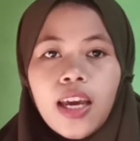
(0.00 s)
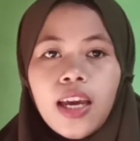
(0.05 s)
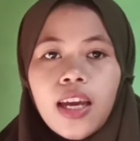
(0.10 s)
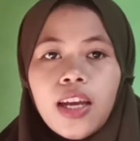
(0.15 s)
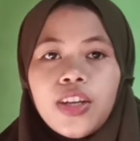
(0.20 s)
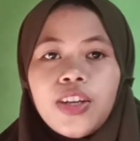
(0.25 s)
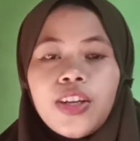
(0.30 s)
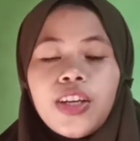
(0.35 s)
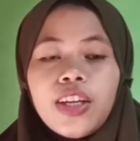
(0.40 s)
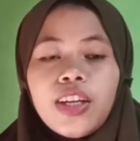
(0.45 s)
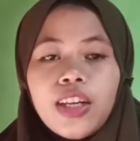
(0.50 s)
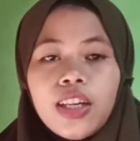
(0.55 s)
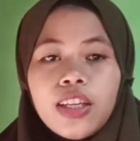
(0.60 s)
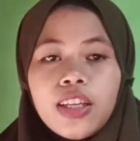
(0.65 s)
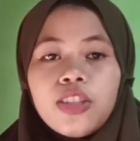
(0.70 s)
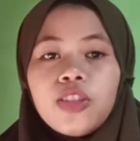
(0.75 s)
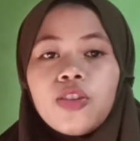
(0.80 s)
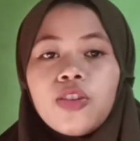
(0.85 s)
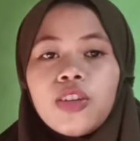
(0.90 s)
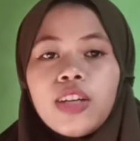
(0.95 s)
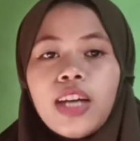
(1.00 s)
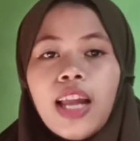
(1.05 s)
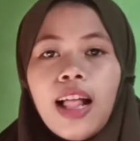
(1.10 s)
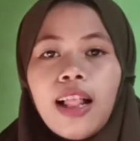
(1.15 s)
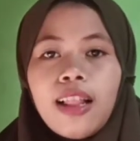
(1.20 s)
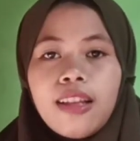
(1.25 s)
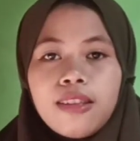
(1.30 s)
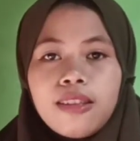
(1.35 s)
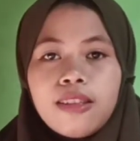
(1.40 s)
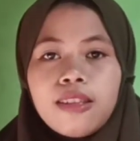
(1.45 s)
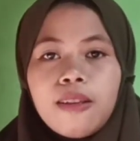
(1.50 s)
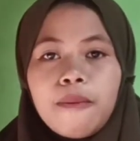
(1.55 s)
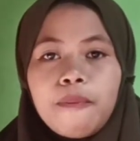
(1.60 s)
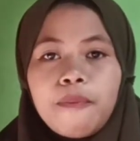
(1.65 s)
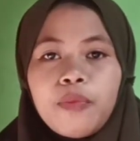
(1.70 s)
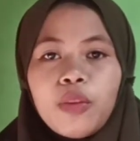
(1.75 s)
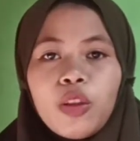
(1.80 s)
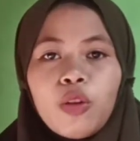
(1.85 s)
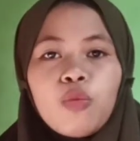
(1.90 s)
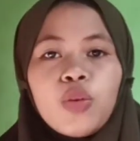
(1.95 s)
and early journals,
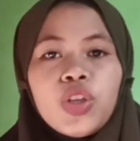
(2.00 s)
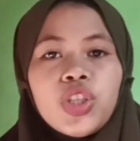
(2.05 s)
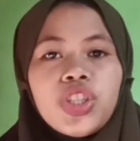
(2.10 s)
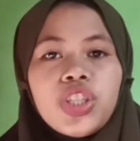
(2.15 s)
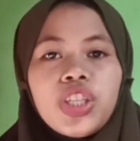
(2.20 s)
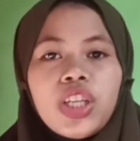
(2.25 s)
which